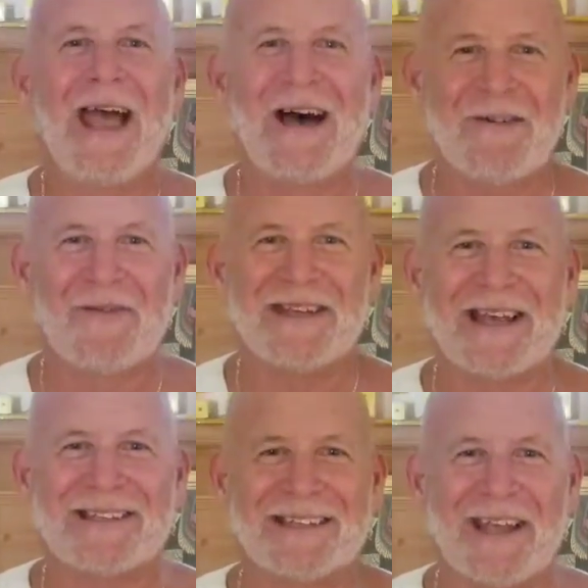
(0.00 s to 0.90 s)
Have a
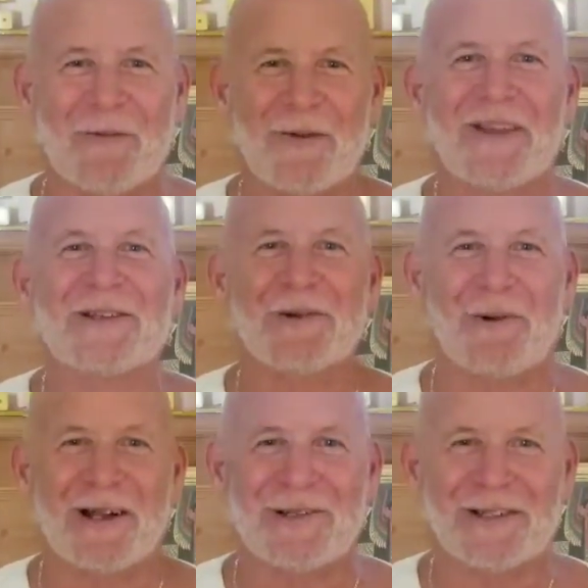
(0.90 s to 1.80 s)
fantastic day, everyone. Thanks for
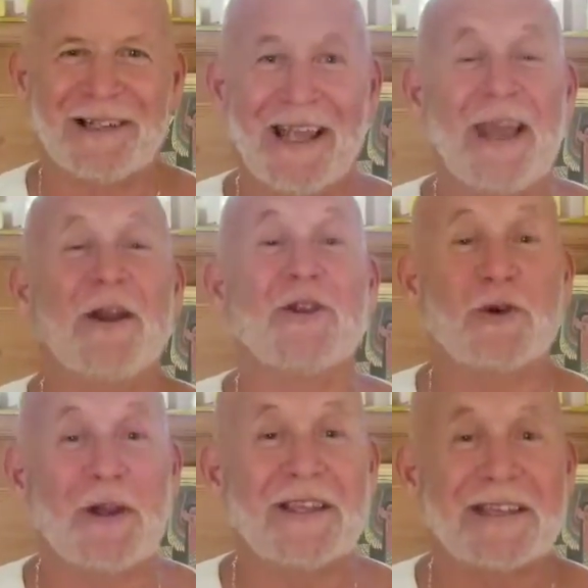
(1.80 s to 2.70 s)
watching. And
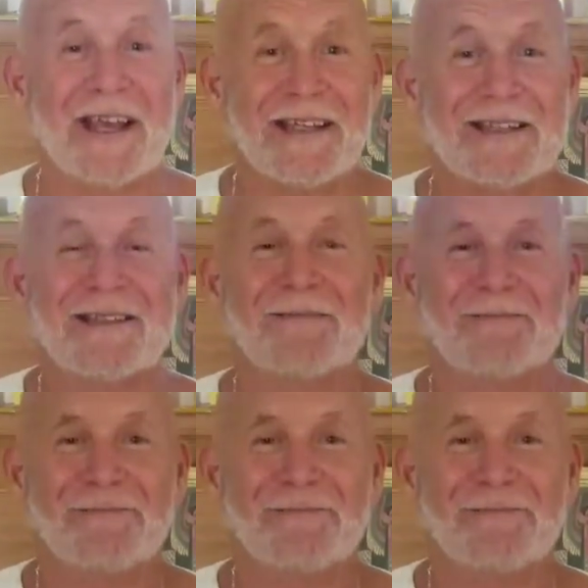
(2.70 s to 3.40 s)
enjoy the sights.